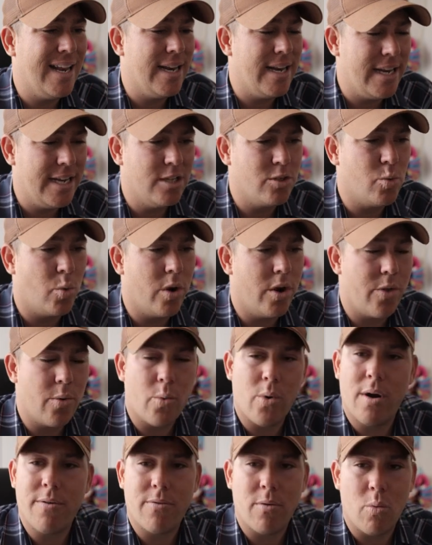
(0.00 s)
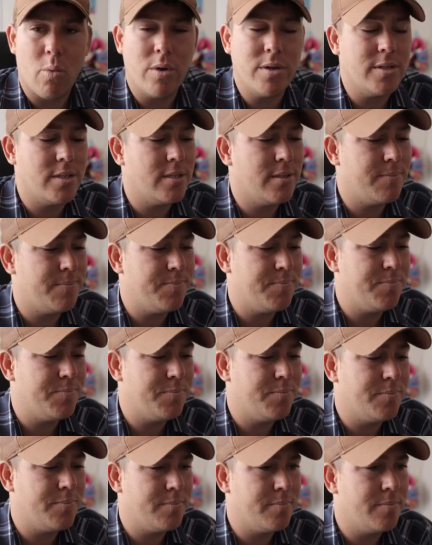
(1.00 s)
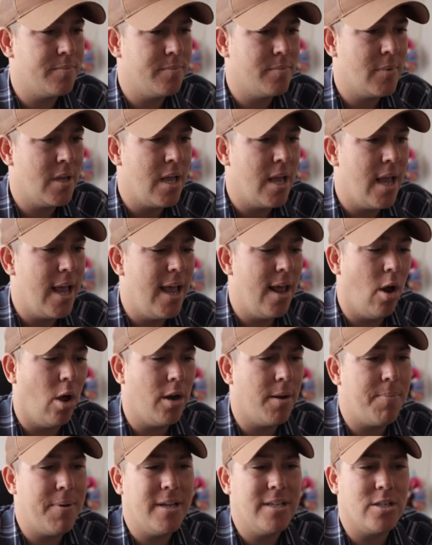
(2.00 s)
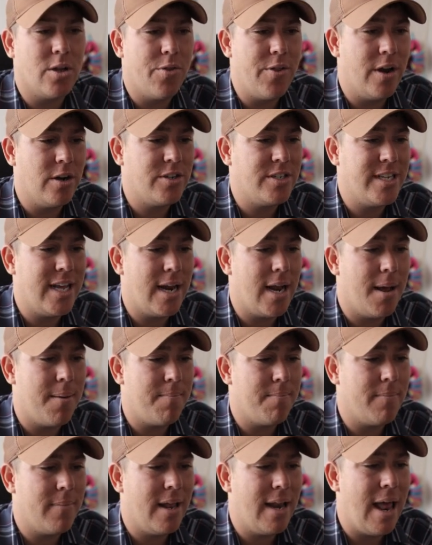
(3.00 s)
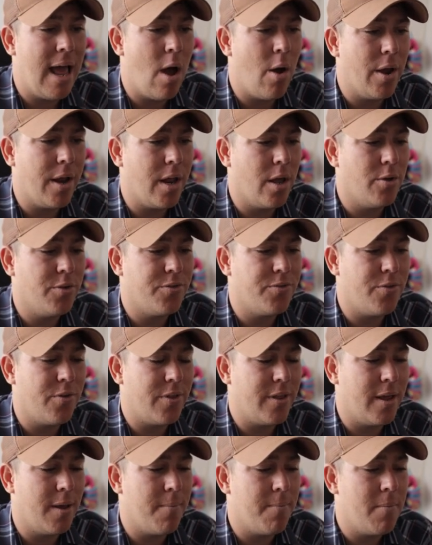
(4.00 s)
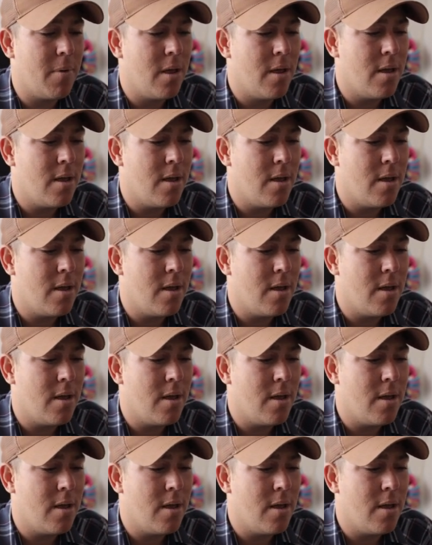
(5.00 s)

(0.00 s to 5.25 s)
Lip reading: it is one of the rougher ones. It all depends on their setup and how it goes for them.